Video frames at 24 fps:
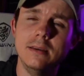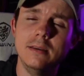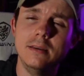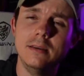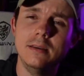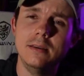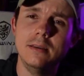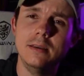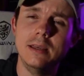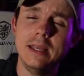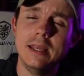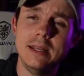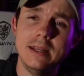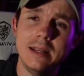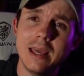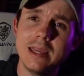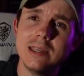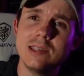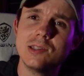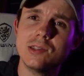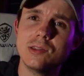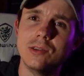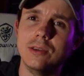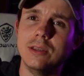and
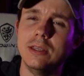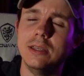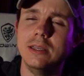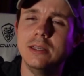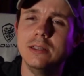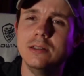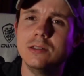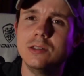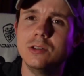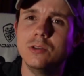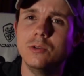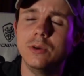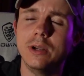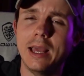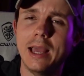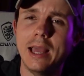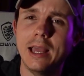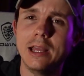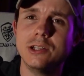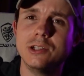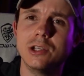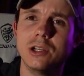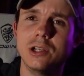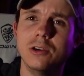nicely into an
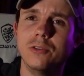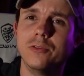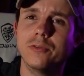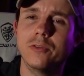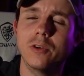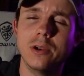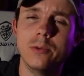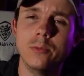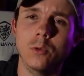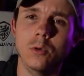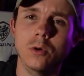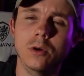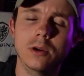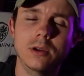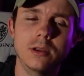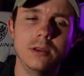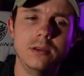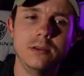agile framework.